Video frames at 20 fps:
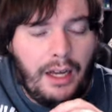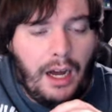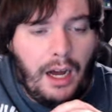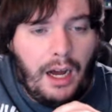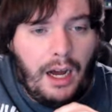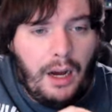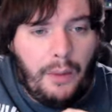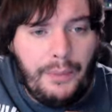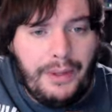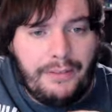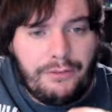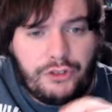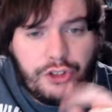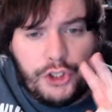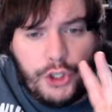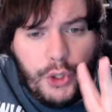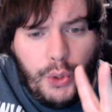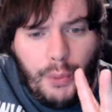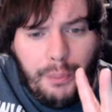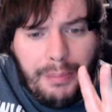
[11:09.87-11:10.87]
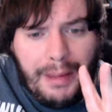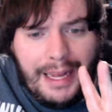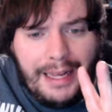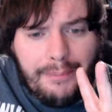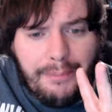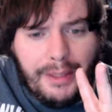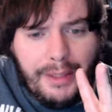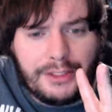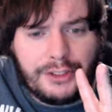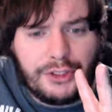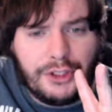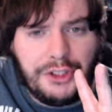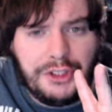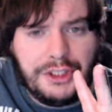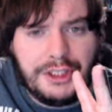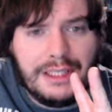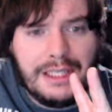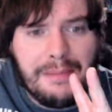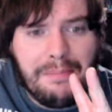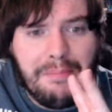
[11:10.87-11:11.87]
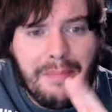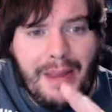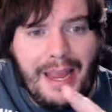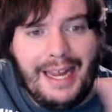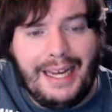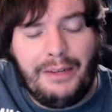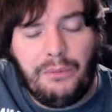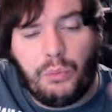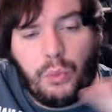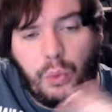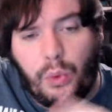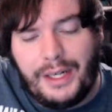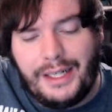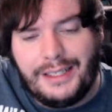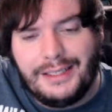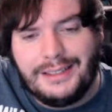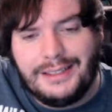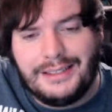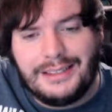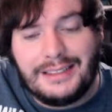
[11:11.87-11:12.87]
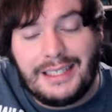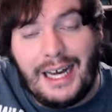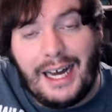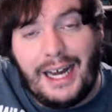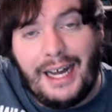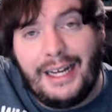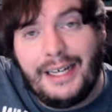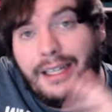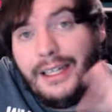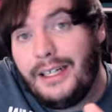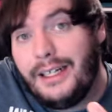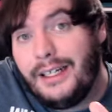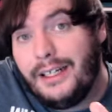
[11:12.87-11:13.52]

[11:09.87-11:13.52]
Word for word: Uh, we have two bank busters in the main, one in the side.